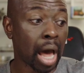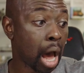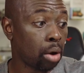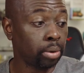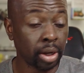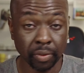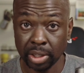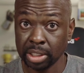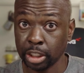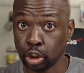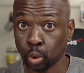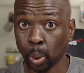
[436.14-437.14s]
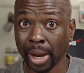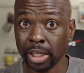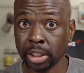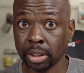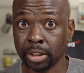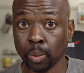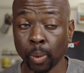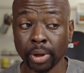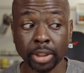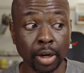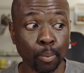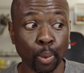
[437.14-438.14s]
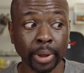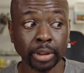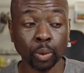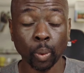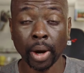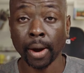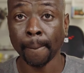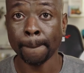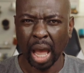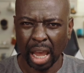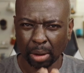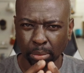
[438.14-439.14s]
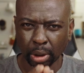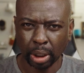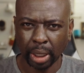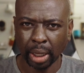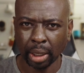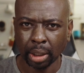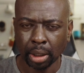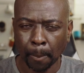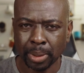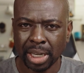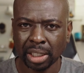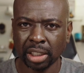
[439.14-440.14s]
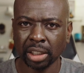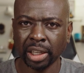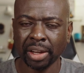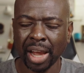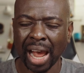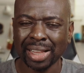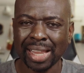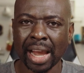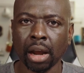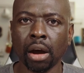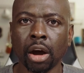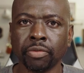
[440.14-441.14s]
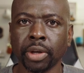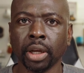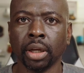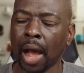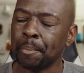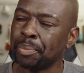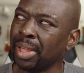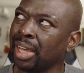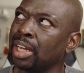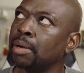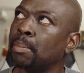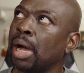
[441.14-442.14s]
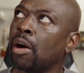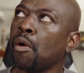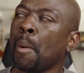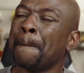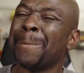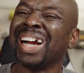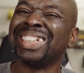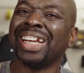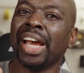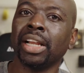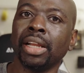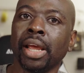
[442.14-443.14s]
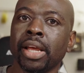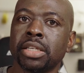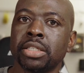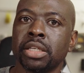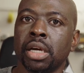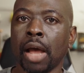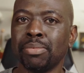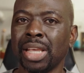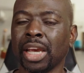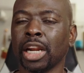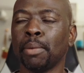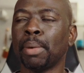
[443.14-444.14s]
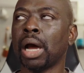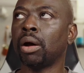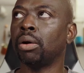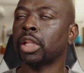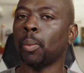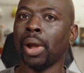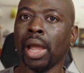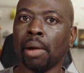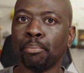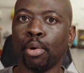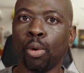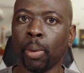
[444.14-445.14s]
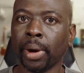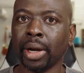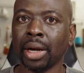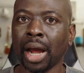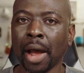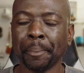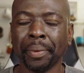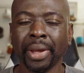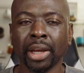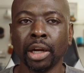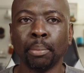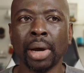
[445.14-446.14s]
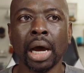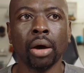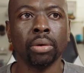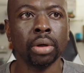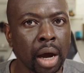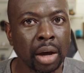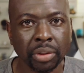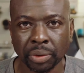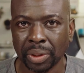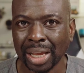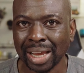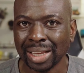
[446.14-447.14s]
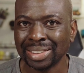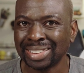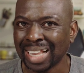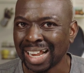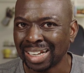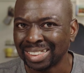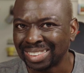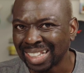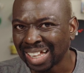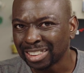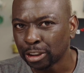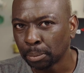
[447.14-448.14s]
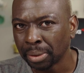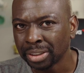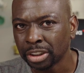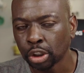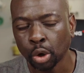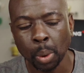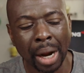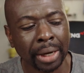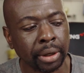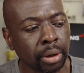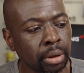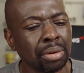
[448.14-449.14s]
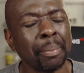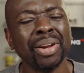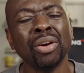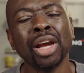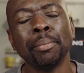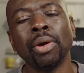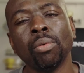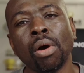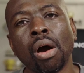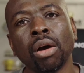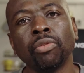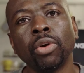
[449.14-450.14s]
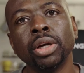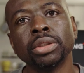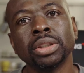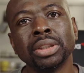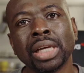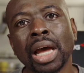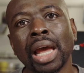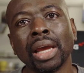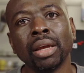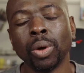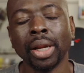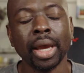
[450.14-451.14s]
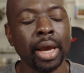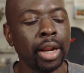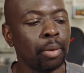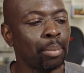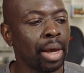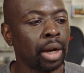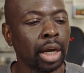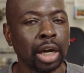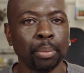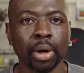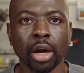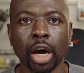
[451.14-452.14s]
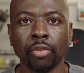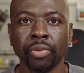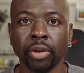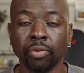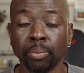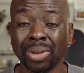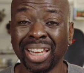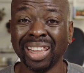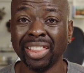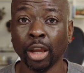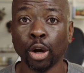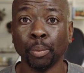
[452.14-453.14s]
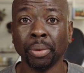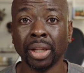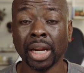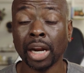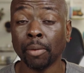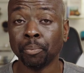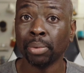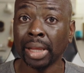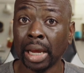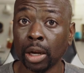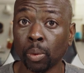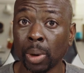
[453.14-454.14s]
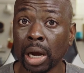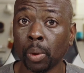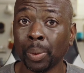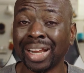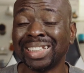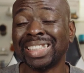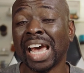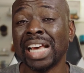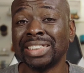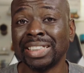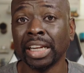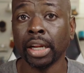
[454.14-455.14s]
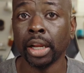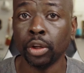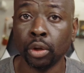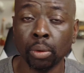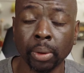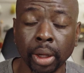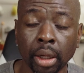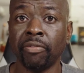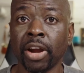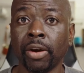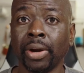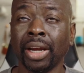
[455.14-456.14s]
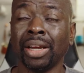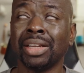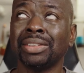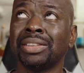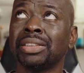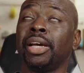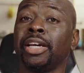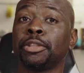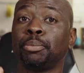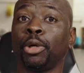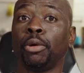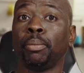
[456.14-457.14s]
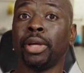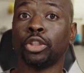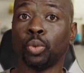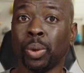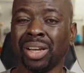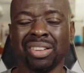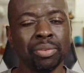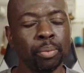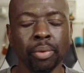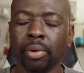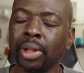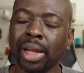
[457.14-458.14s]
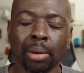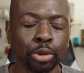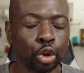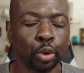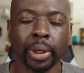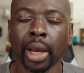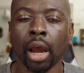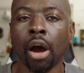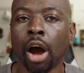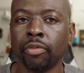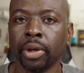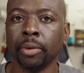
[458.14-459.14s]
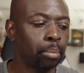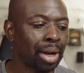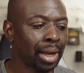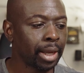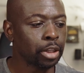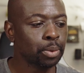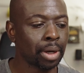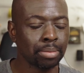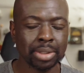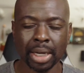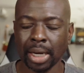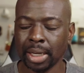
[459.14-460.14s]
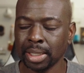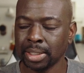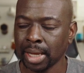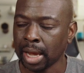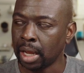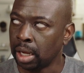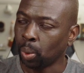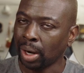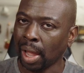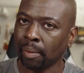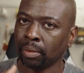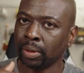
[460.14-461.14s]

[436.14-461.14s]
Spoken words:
out of the situation to the point to where I am looking objectively at that coffee. I'm thinking about my techniques. I'm thinking about the way I'm pouring. I'm thinking about other things that it's not so much the grinder. I mean, don't get me wrong. For instance, I went ahead and made a cup of coffee from the Ethiopian that I'm playing around with, testing and doing various experiments with. Really, I'm just drinking coffee. But I guess what I'm saying is that when I